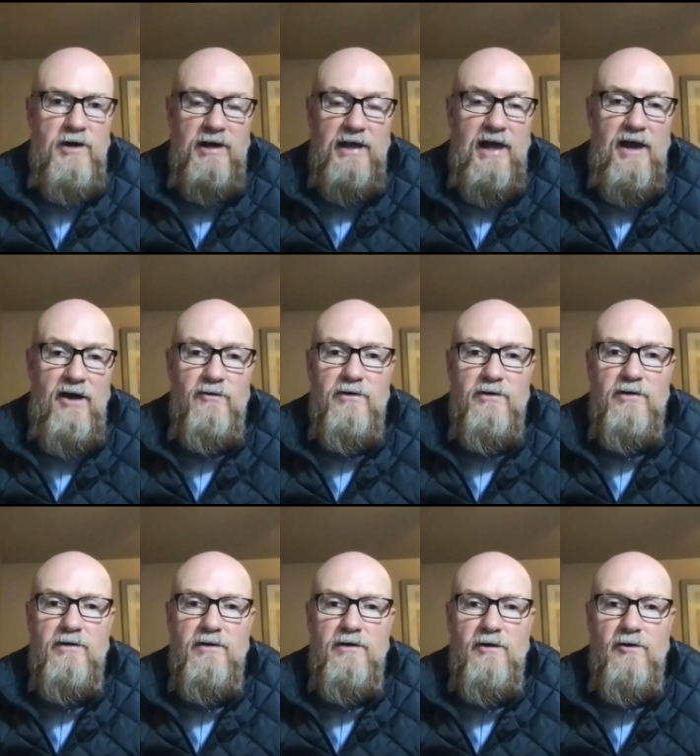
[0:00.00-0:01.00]
an account,
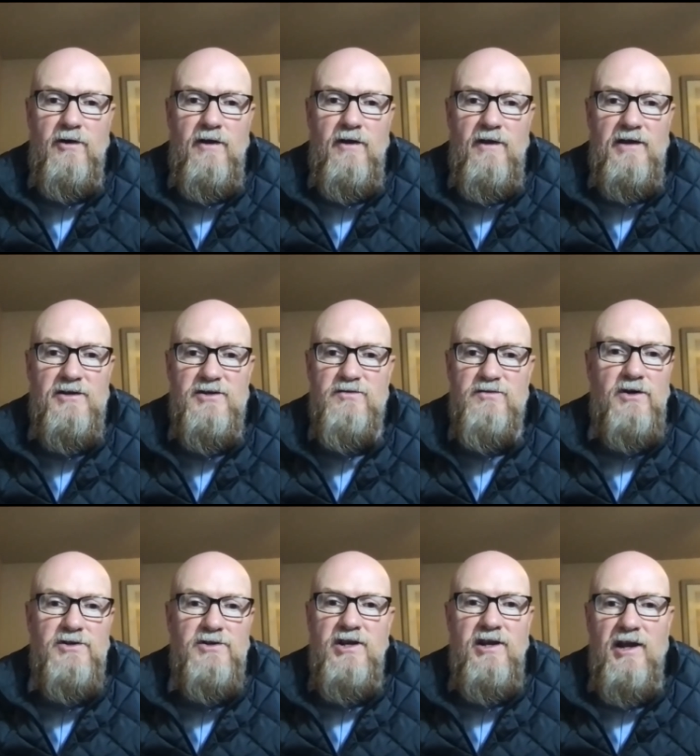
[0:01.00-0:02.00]
or no. can just
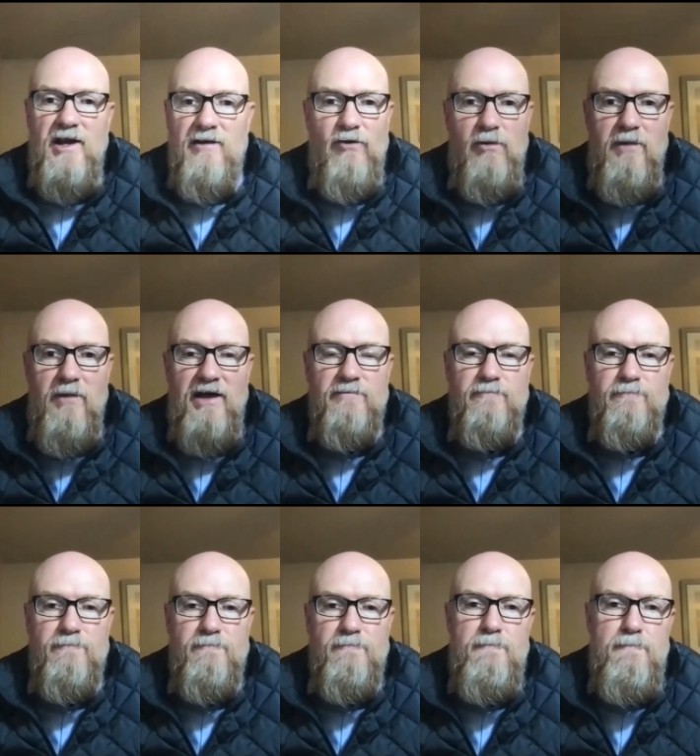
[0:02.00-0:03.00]
watch it in mm -hmm. any mm-hmm. format?
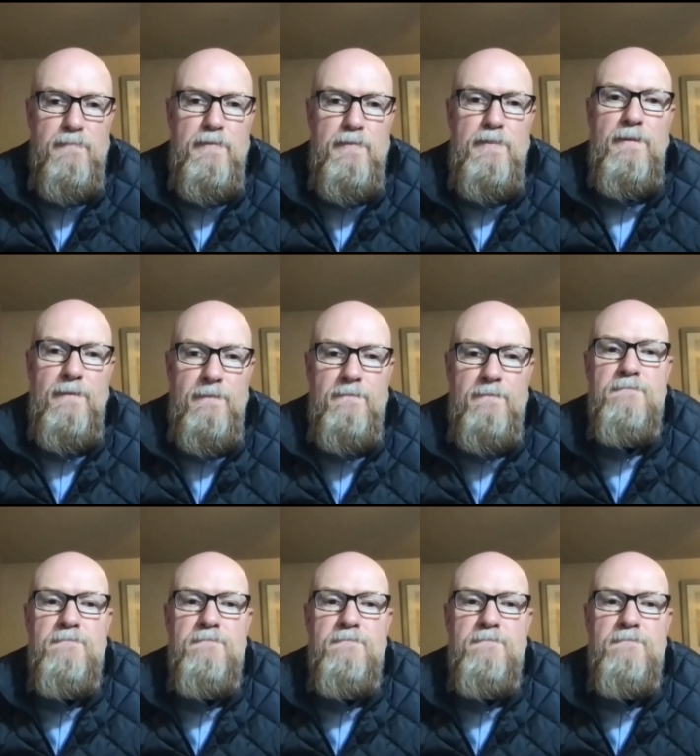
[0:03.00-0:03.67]
Mm -hmm.